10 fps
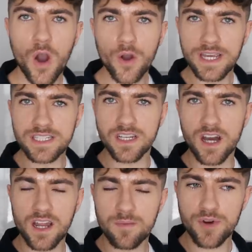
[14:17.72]
Okay, so
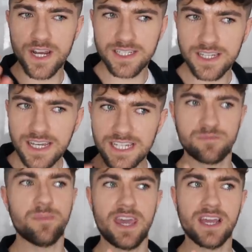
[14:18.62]
garlic bread is
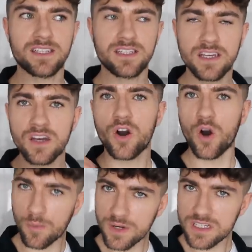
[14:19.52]
baked.
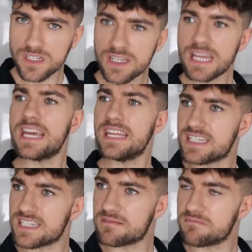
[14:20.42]
Hummus
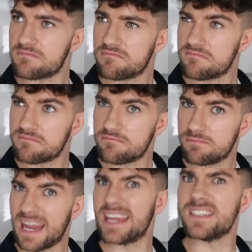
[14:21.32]
is
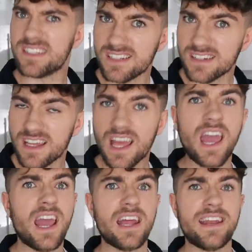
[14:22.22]
blended.
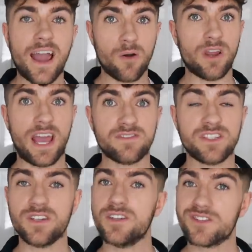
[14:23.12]
Now all I have to
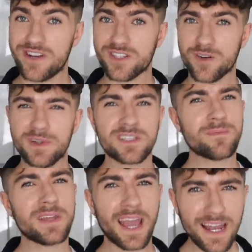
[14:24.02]
do is dress up in
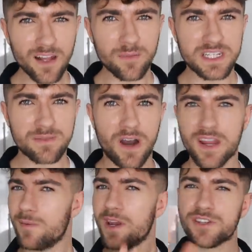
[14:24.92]
something a little bit
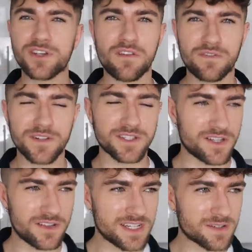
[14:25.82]
smarter. We're not doing a full
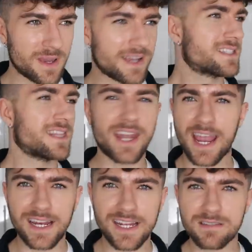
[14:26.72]
suit this week. It's the
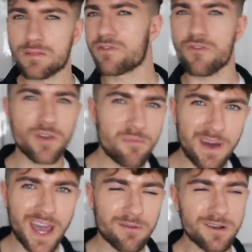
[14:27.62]
90s, we're throwing it
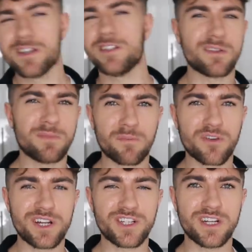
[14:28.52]
back. We're gonna do something
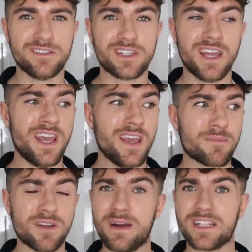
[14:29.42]
pretty chilled. I'm
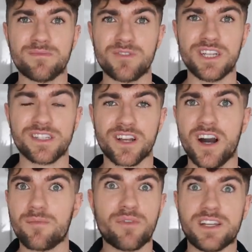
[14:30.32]
gonna melt some cheese in the
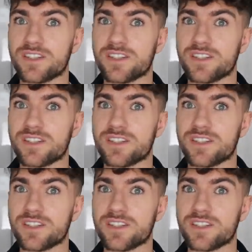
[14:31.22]
garlic bread.